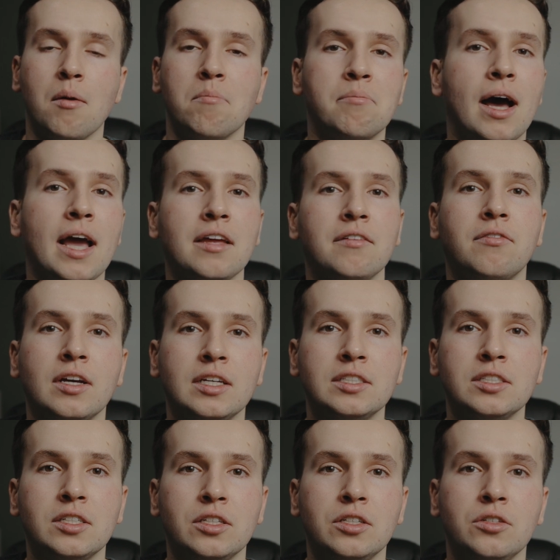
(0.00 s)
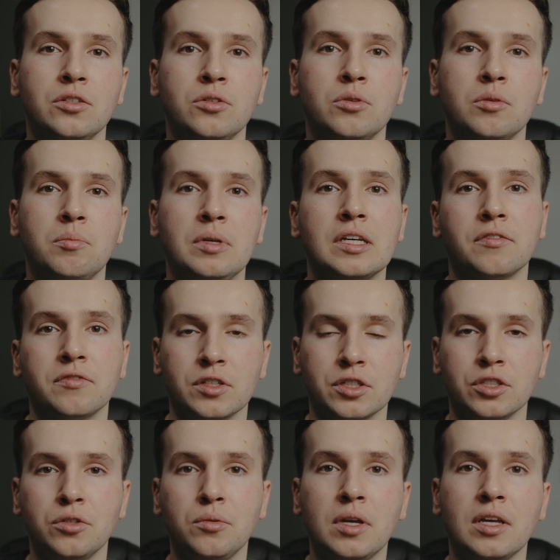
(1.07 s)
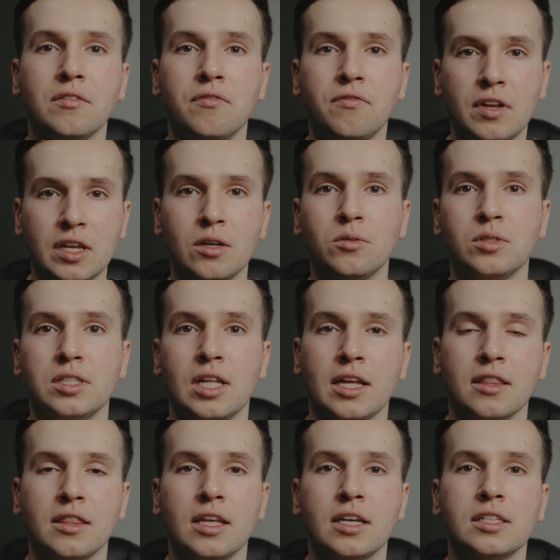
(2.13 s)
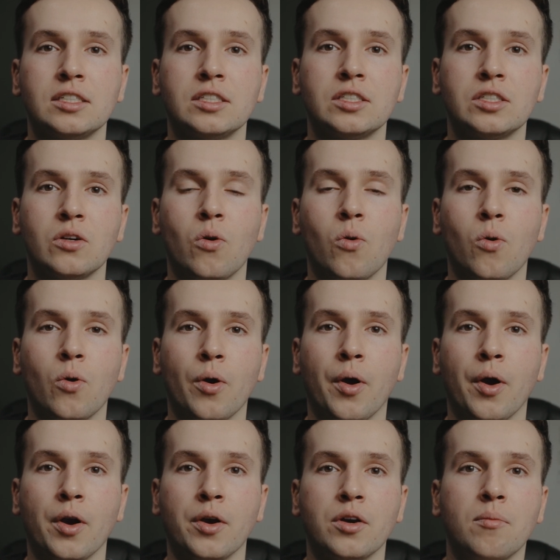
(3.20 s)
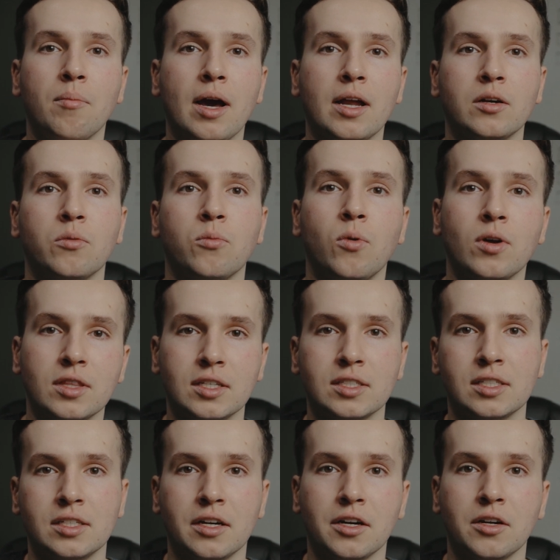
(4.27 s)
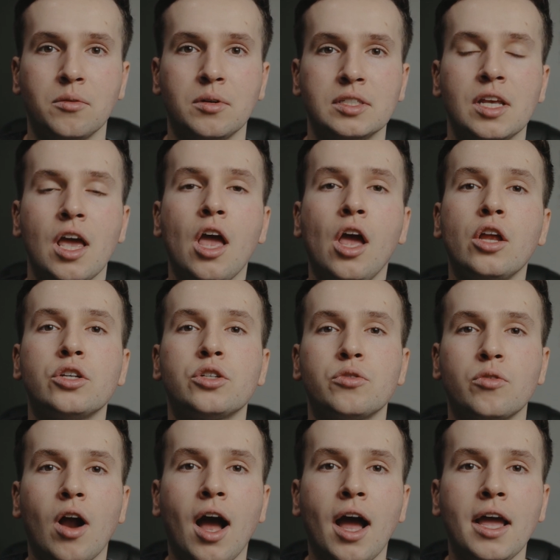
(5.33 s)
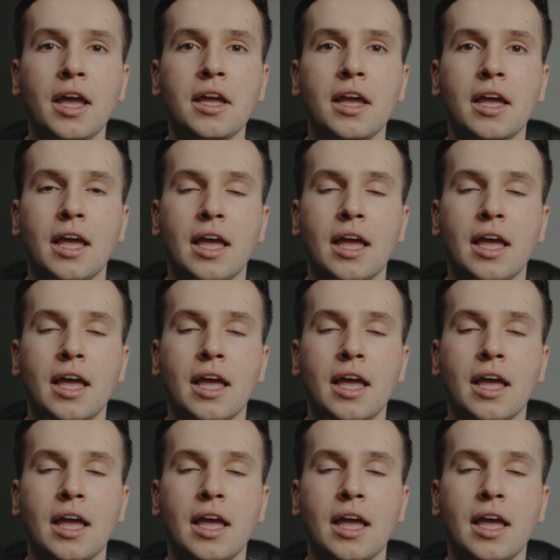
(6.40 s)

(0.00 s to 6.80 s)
my advice to you would be, if you're doing videos like this, or no matter what the scenario is, try